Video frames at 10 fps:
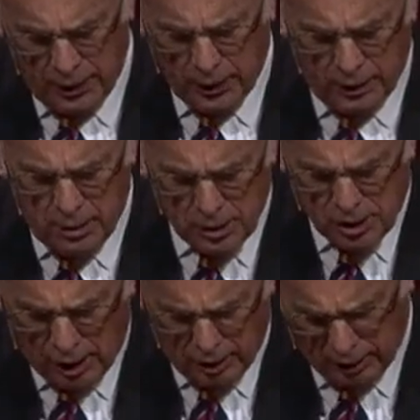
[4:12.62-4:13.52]

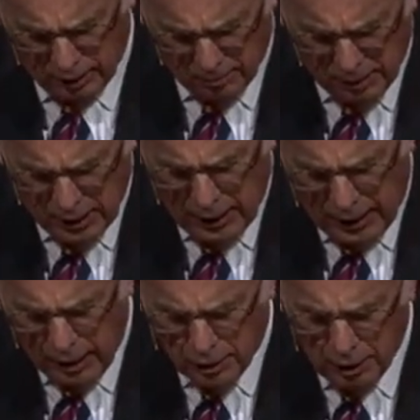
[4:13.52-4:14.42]
Nicodemus said to him,
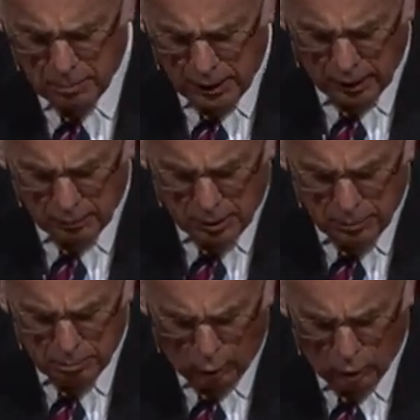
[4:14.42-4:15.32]
How can a man
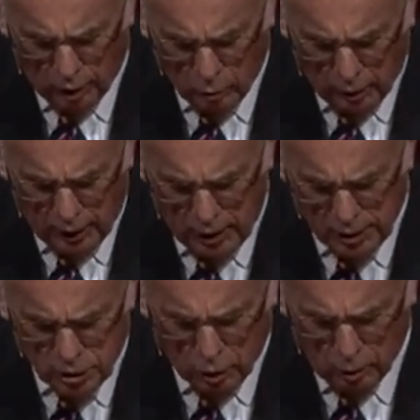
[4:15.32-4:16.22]
be born when
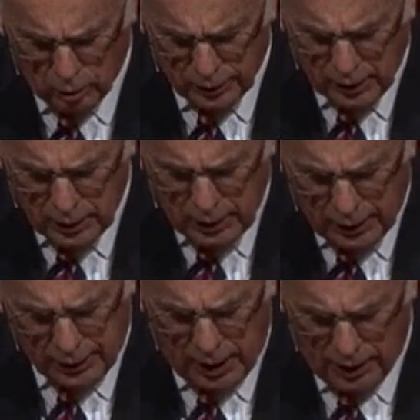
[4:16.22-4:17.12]
he is old?
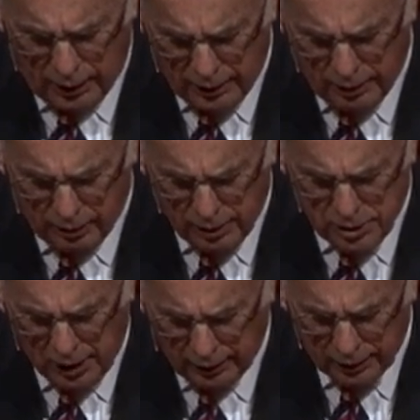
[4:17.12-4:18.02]
He cannot enter a
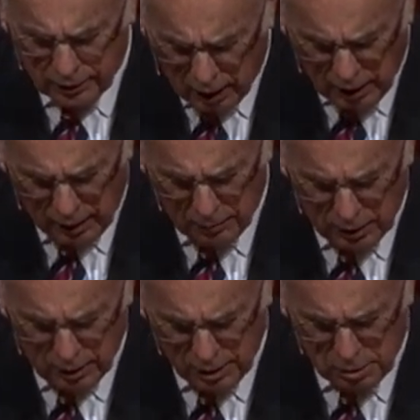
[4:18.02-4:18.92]
second time
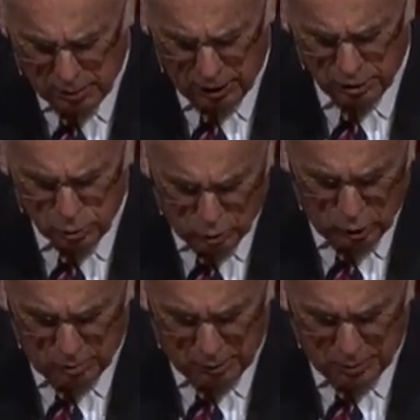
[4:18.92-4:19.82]
into his mother's
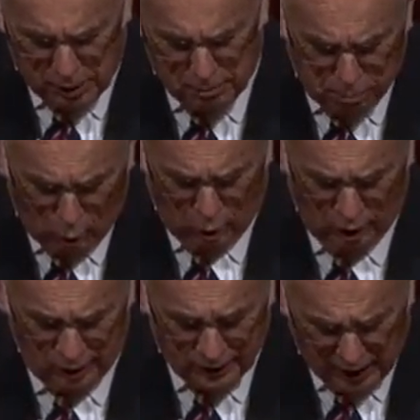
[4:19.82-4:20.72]
womb and be
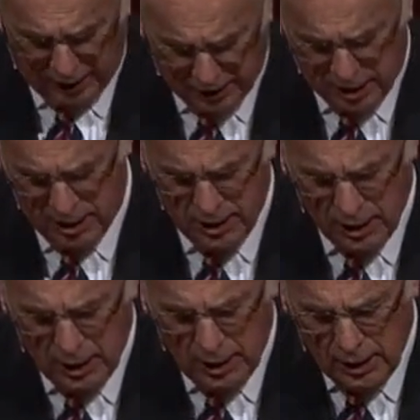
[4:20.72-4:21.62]
born, can he?
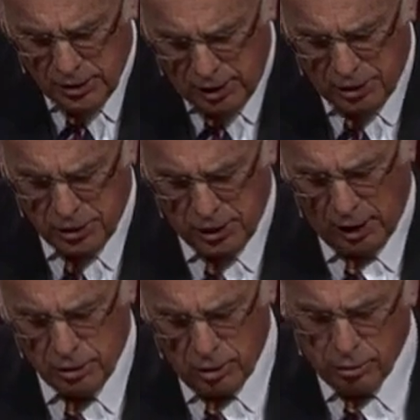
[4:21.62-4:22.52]
Jesus
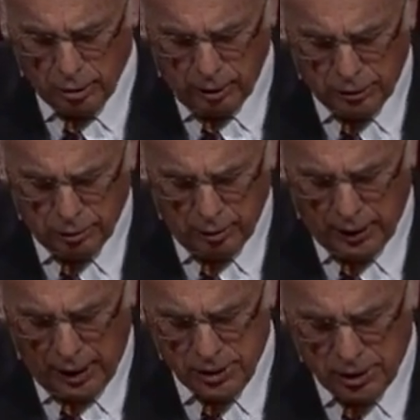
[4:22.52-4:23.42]
answered, Truly,
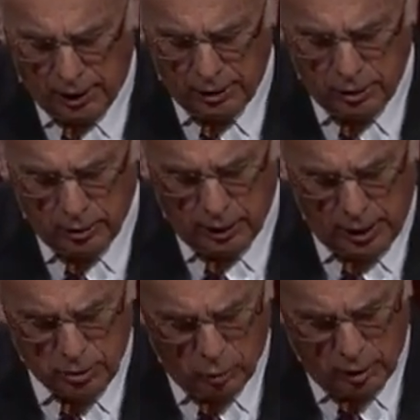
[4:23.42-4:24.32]
truly, I say to you,
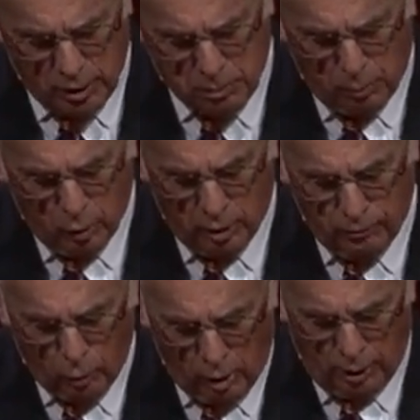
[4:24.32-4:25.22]
unless one is born
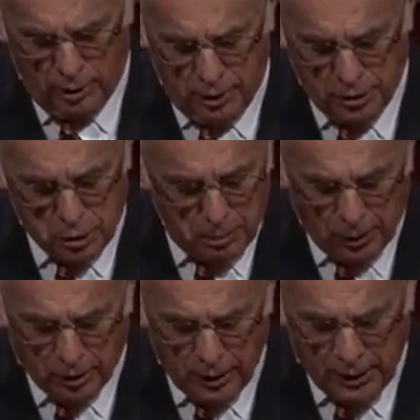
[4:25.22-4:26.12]
of water and the
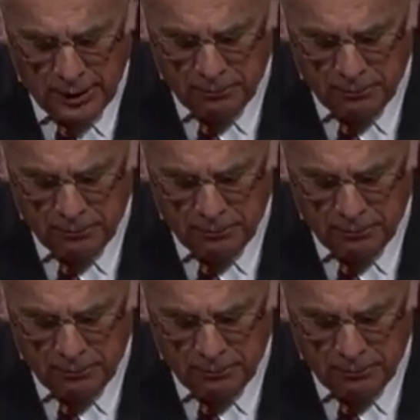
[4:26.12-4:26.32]
Spirit,